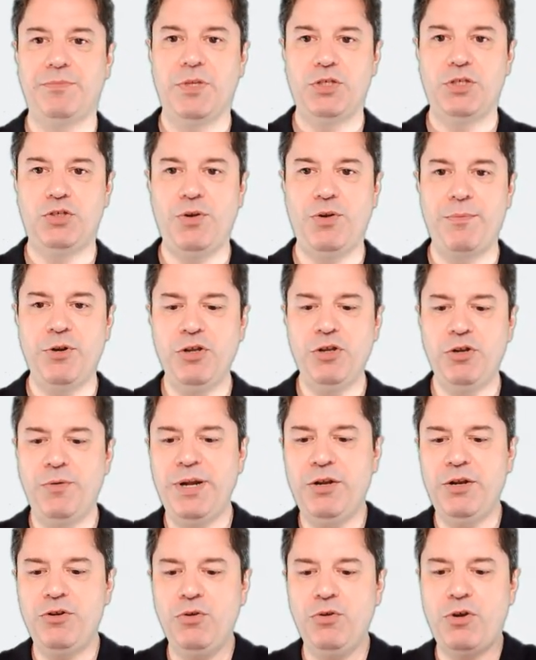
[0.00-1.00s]
So I'm going to
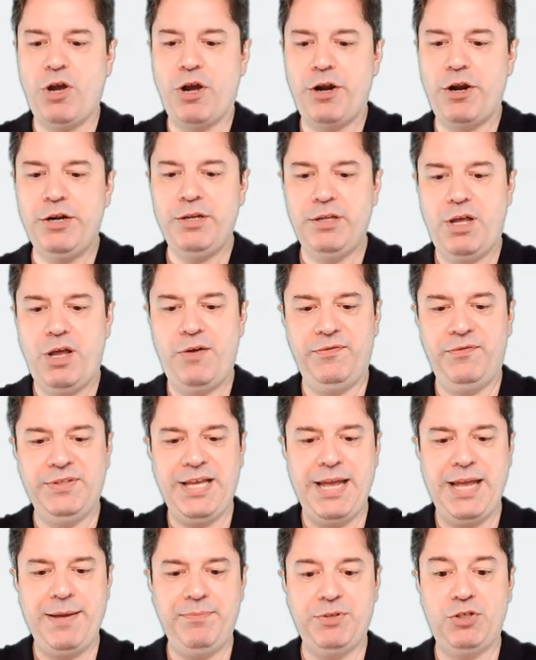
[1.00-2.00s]
create a new card of
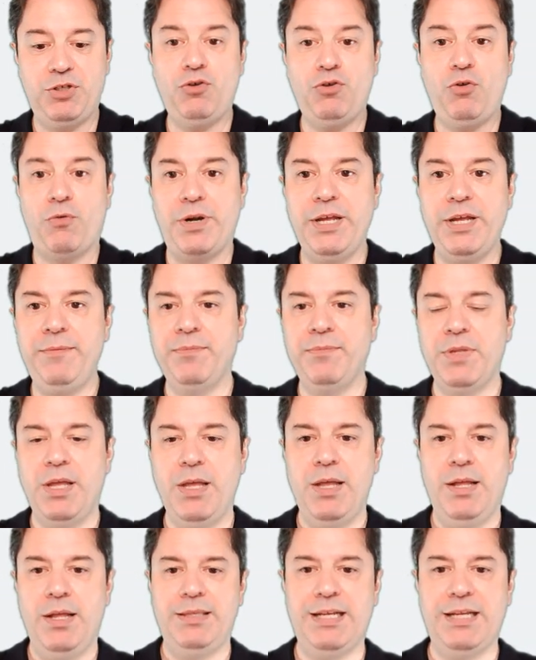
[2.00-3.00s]
type story.
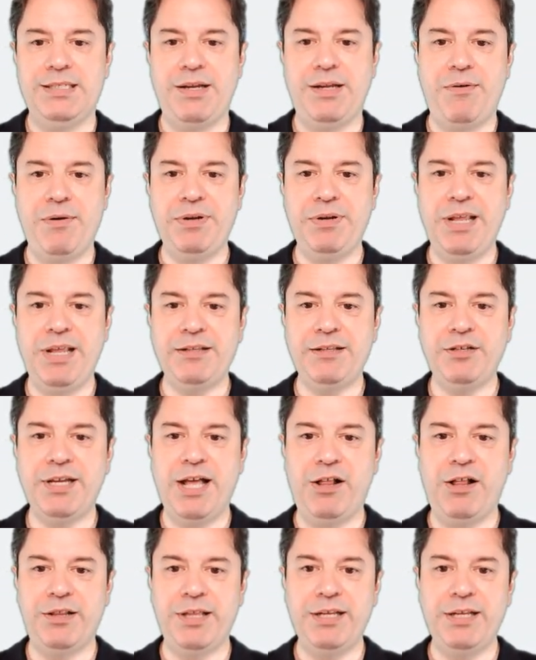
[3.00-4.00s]
That's how I would like to
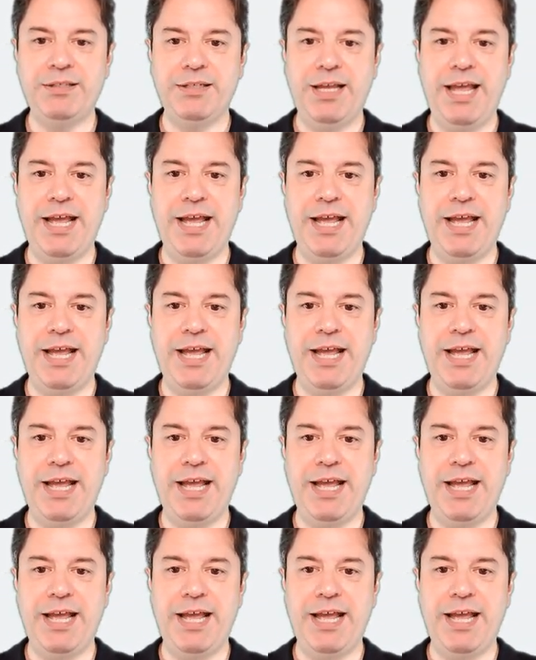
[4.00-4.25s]
call it.